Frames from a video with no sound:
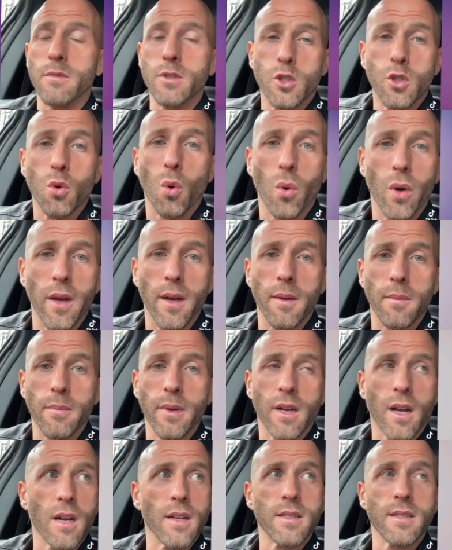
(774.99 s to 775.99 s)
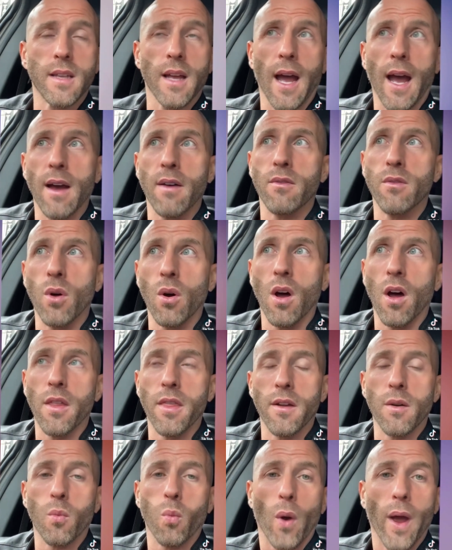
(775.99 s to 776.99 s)
do it because they have no
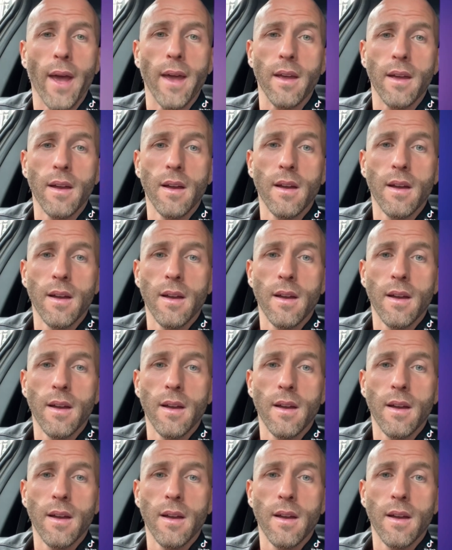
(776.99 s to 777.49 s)
other way.